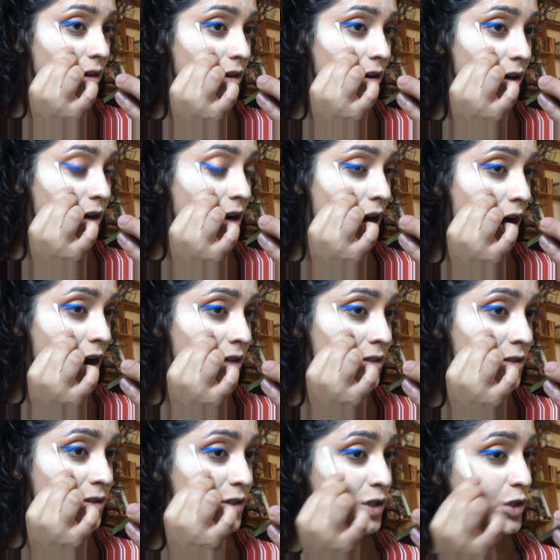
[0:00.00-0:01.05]
a
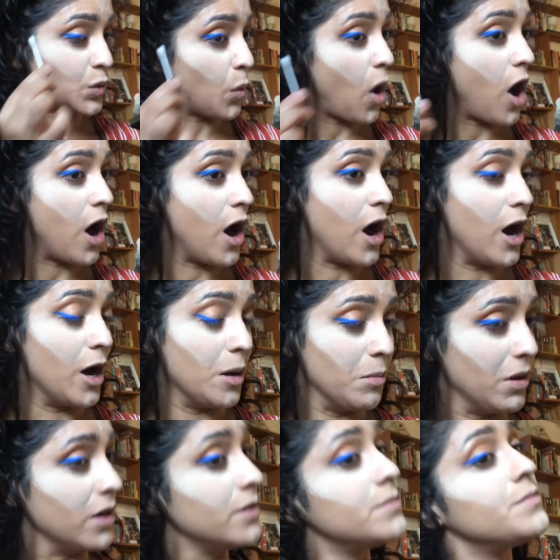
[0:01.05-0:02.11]
cotton
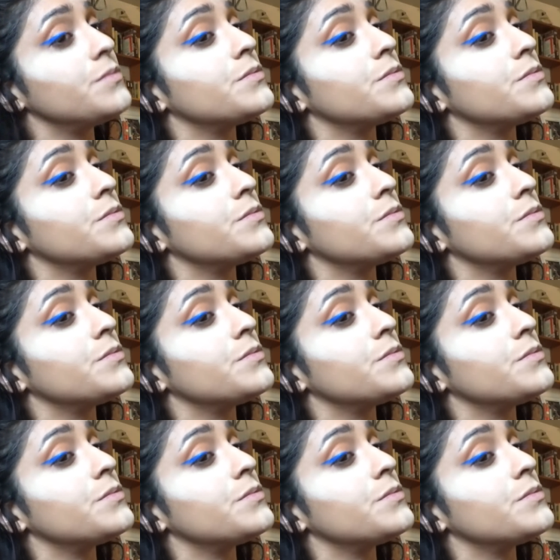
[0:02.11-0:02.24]
swab.